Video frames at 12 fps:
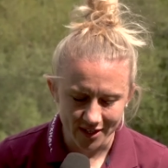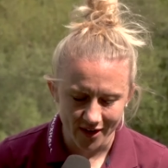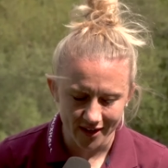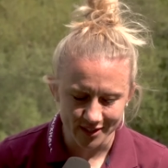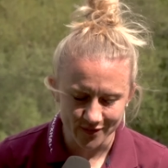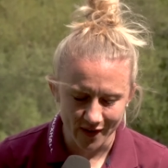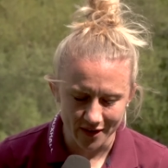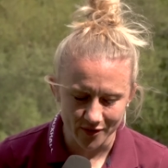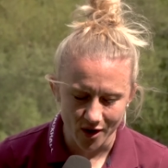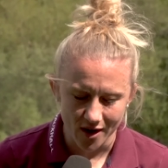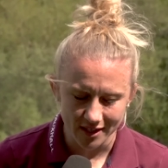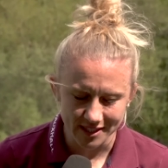is Carly's
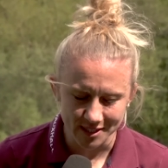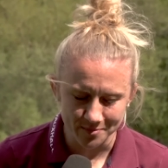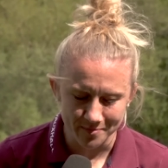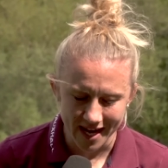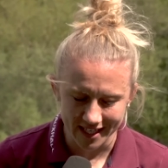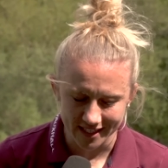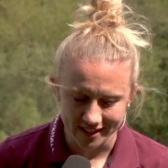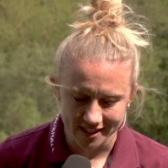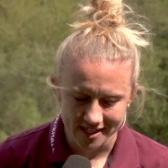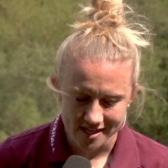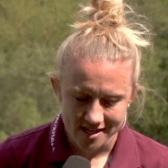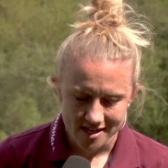favourite artist
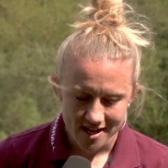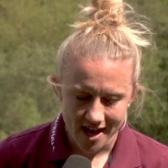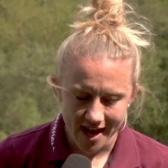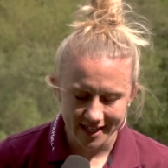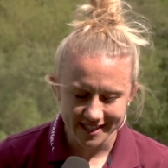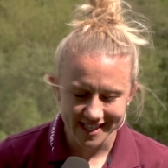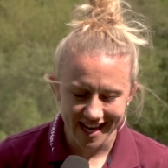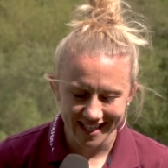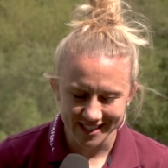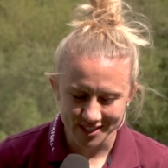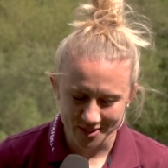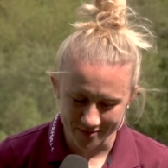band? A.
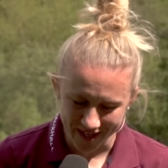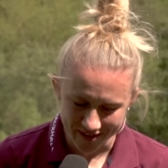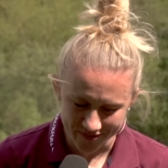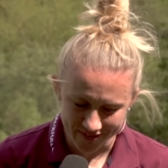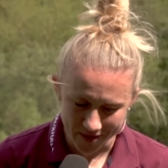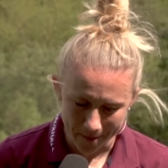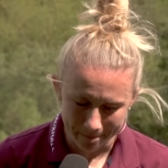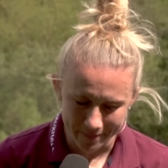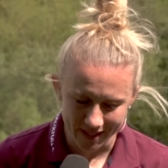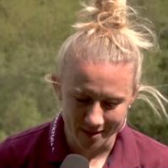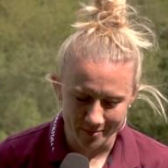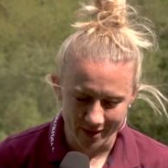Taylor Swift,
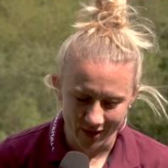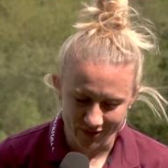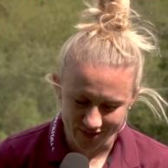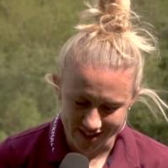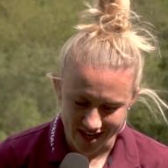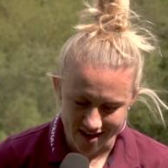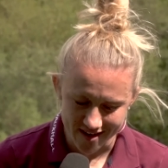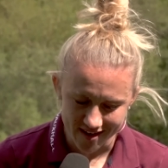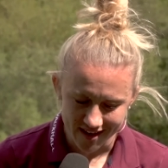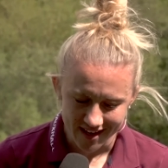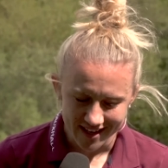B. Beyonce,